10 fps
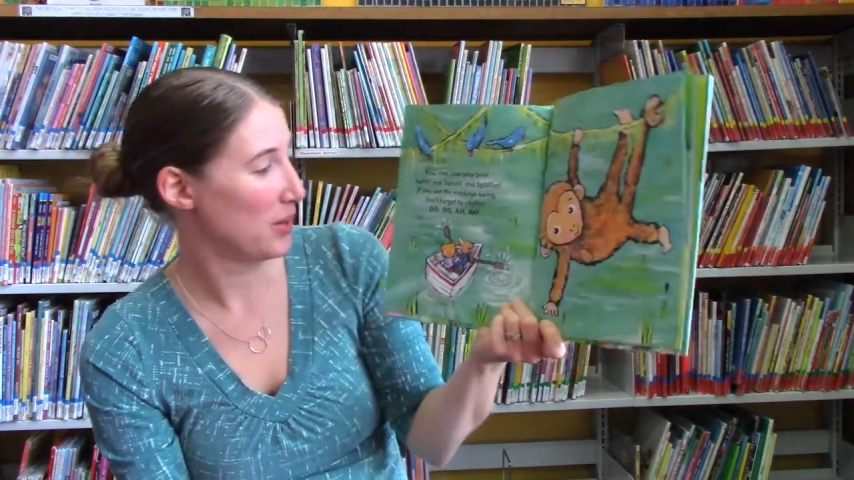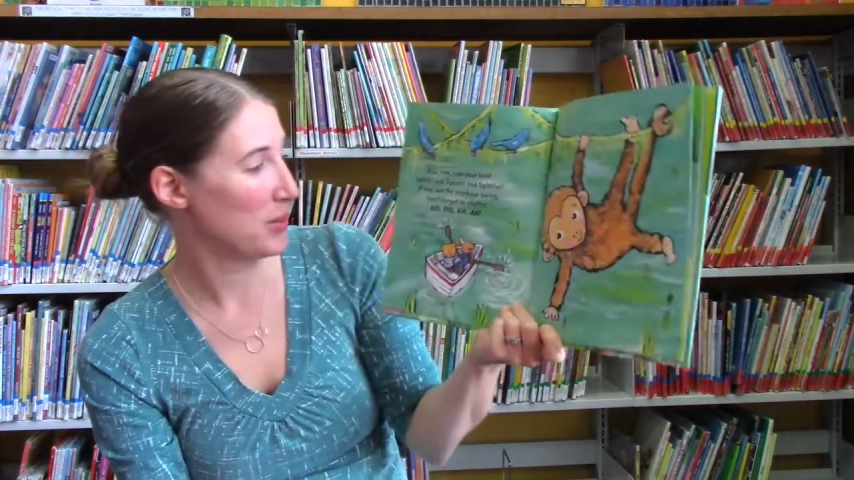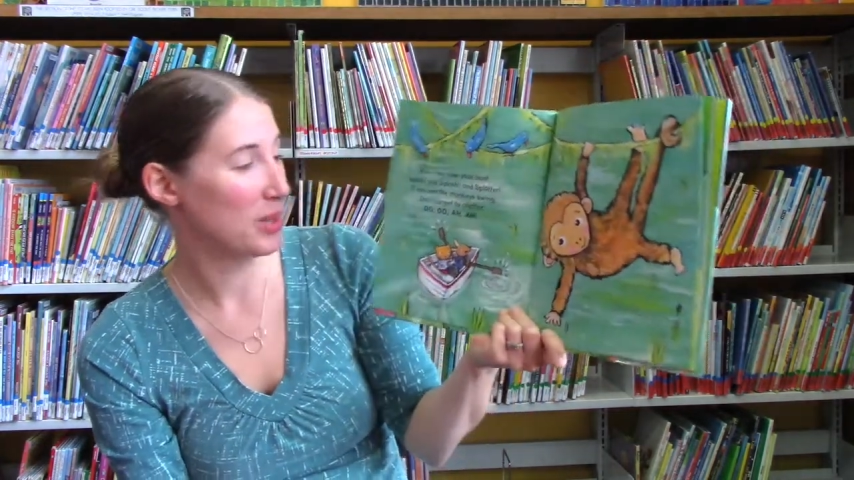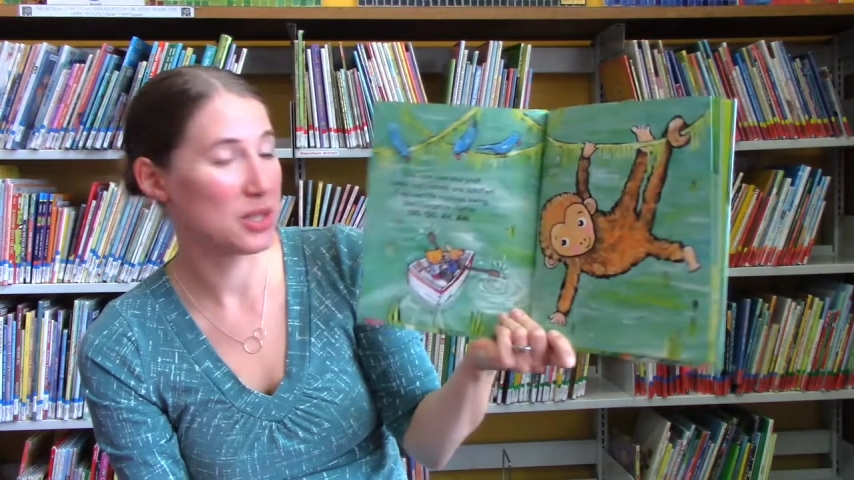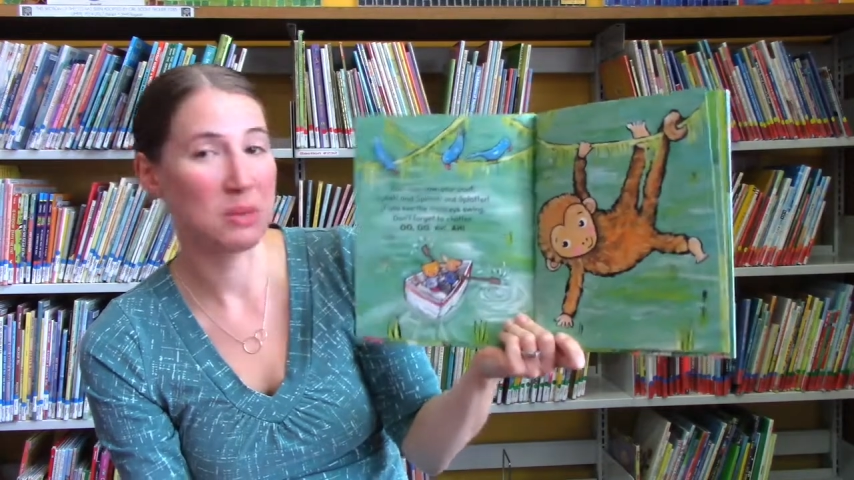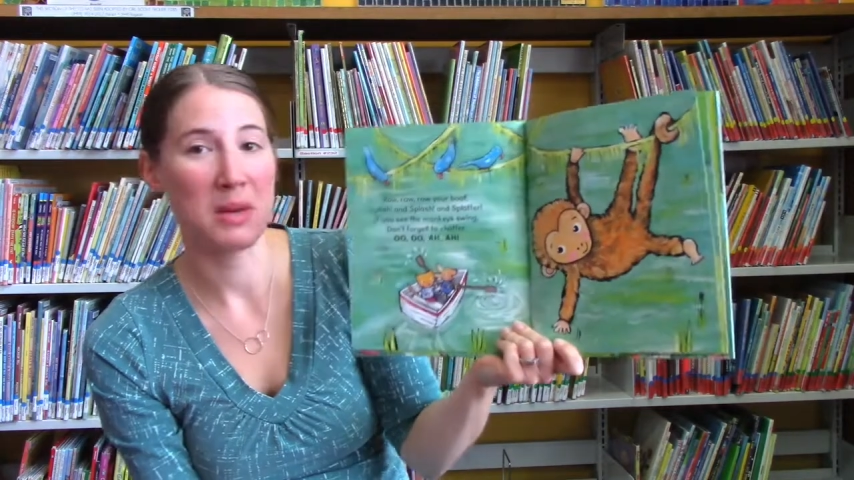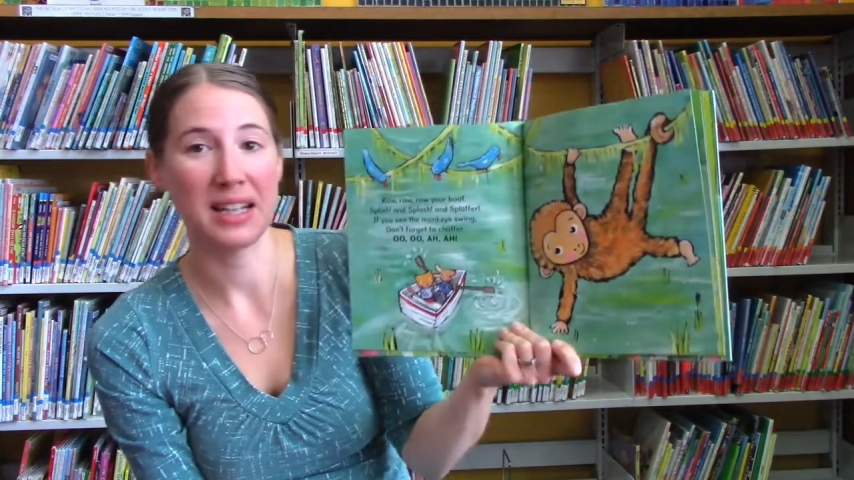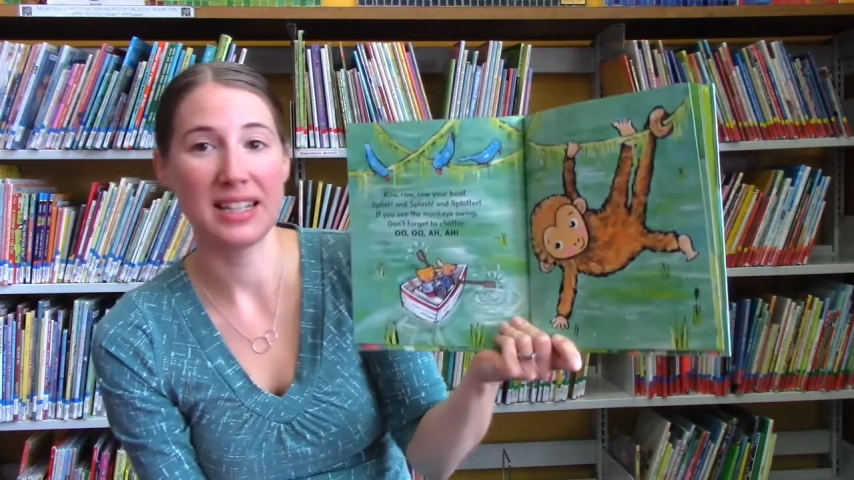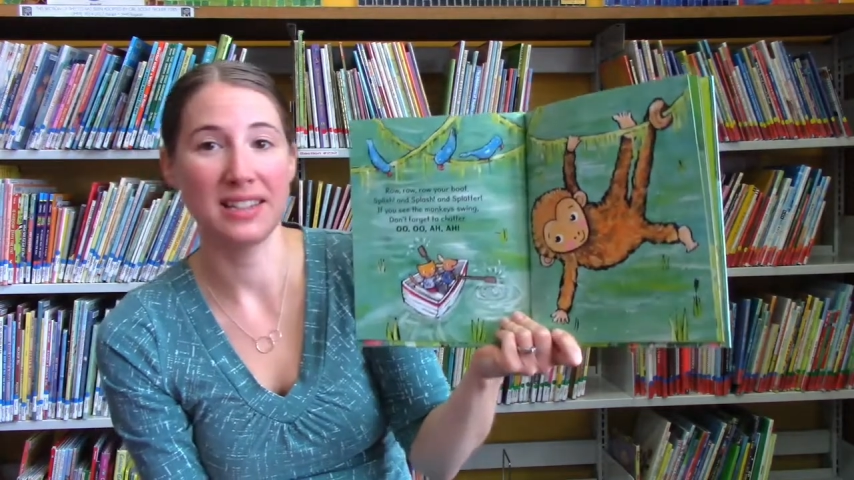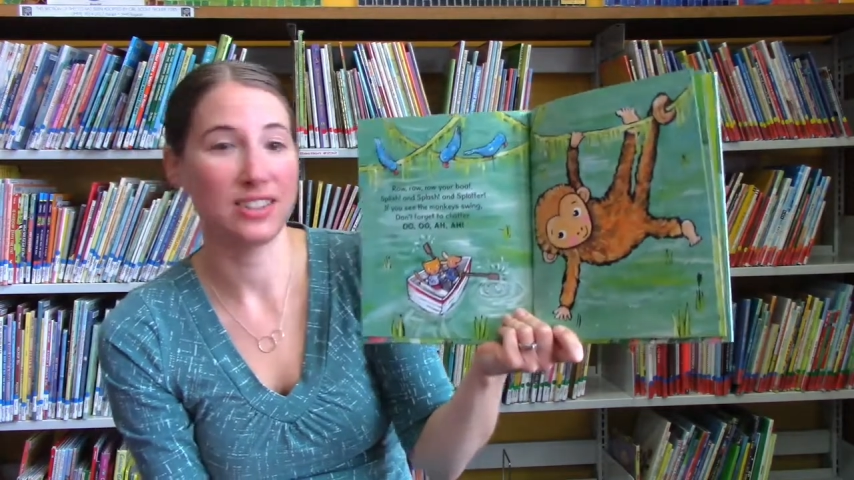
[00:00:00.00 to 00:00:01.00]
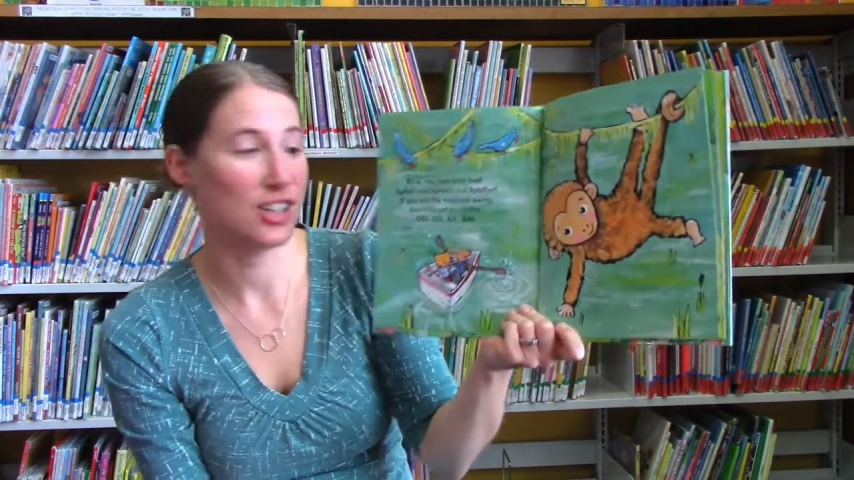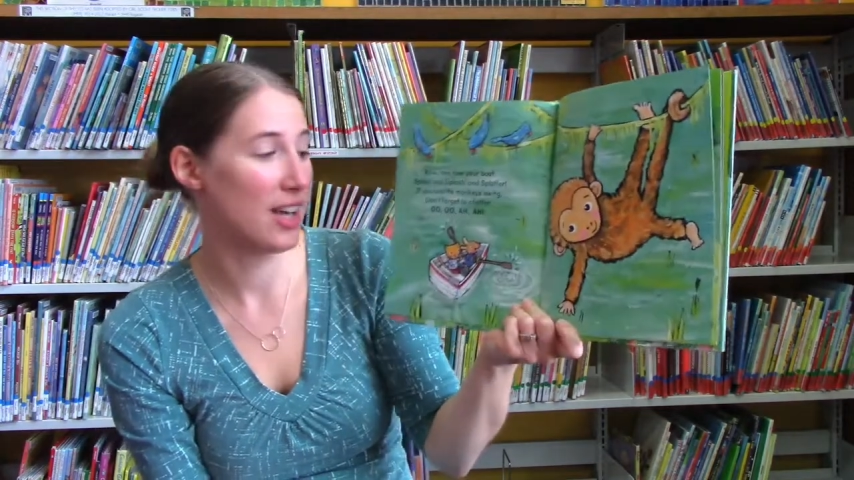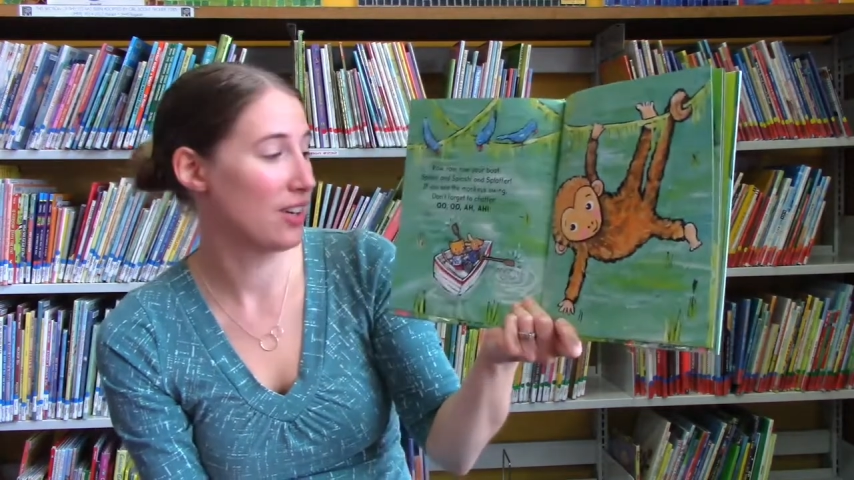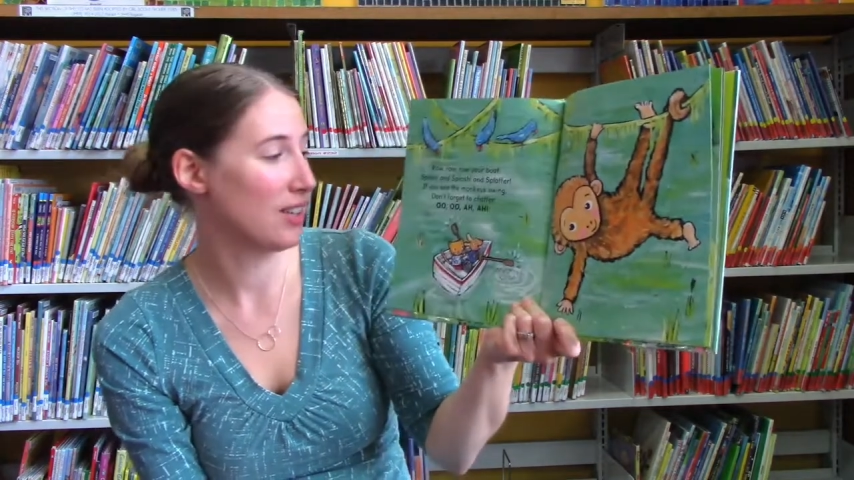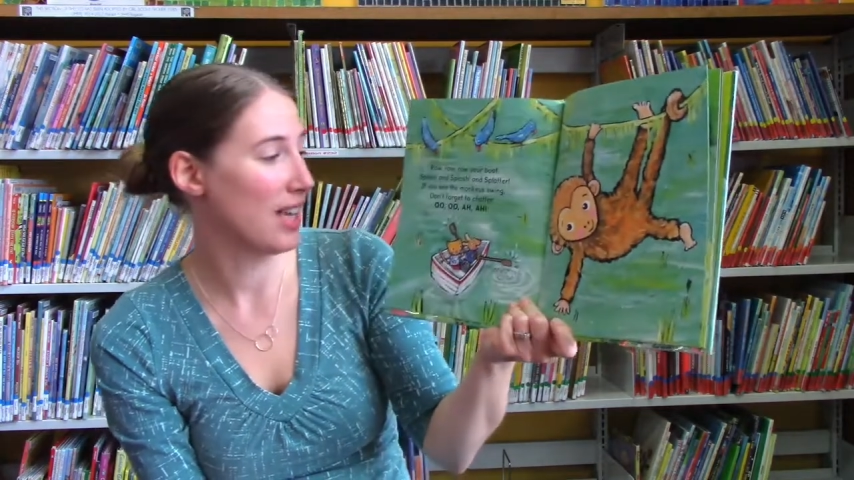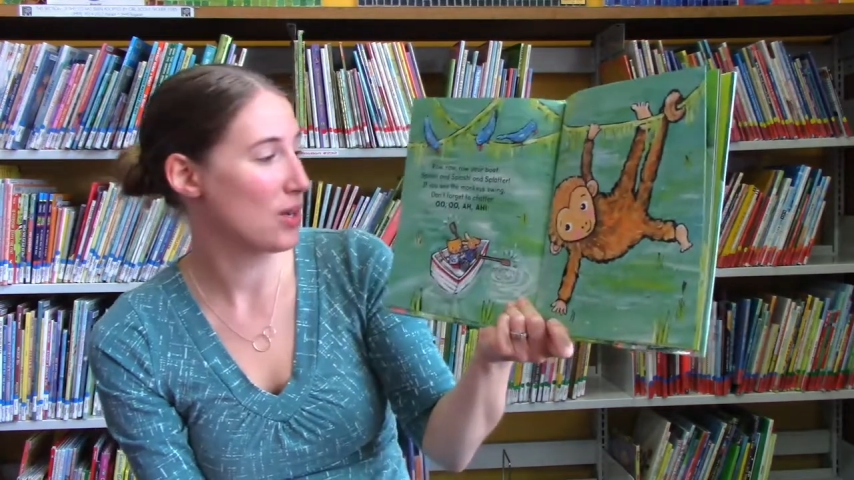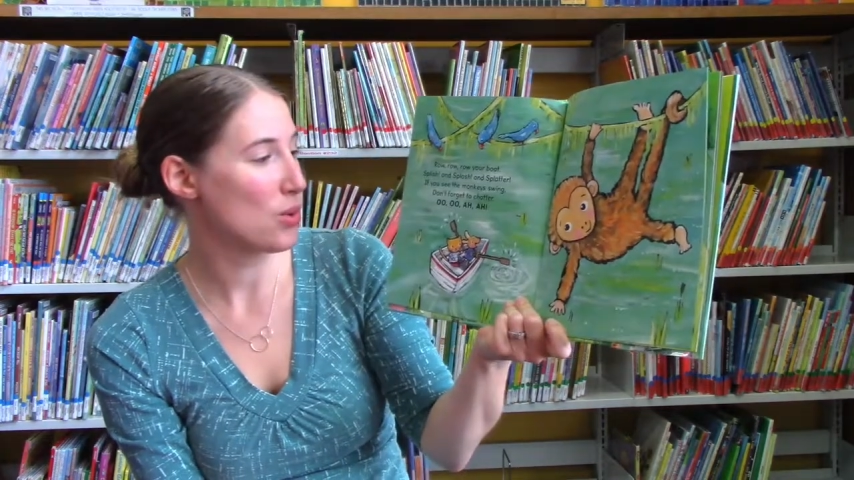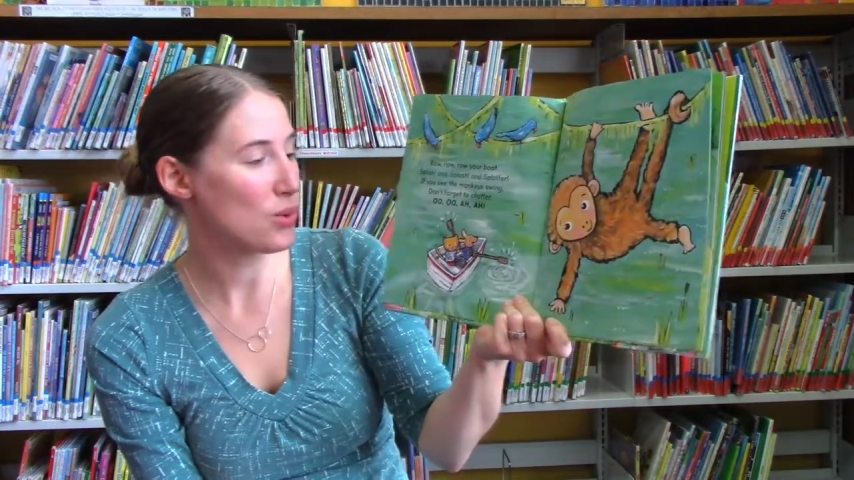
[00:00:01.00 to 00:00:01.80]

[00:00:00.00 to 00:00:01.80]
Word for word: What do monkeys chatter like?